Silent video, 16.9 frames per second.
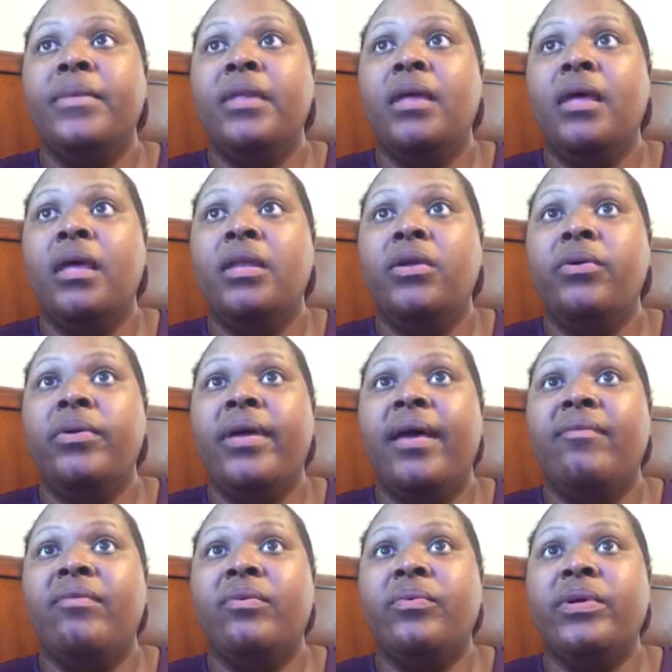and you'd
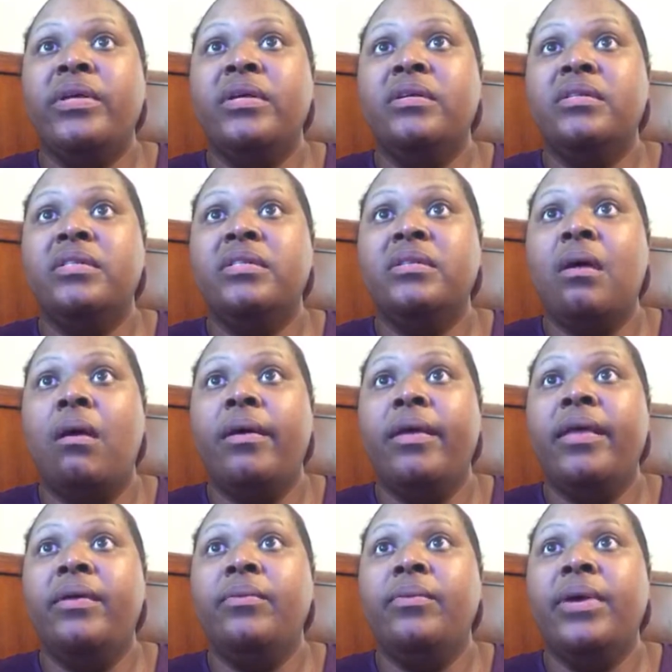have a real
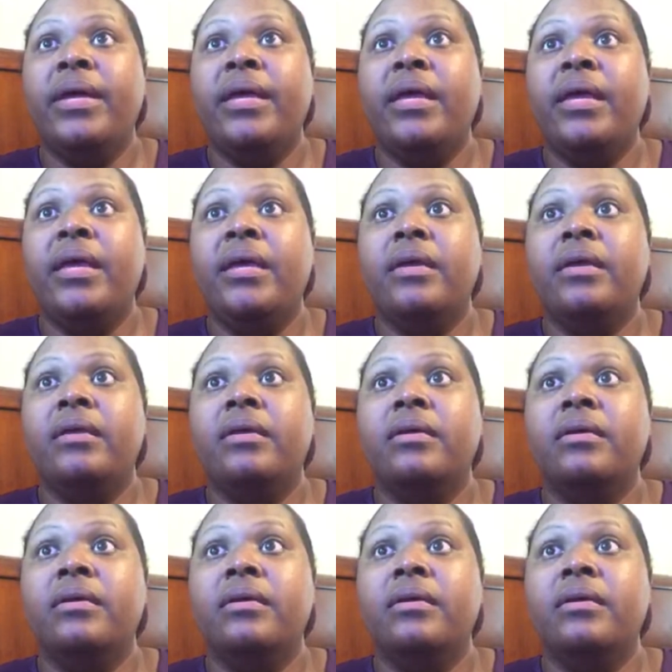soggy wet cake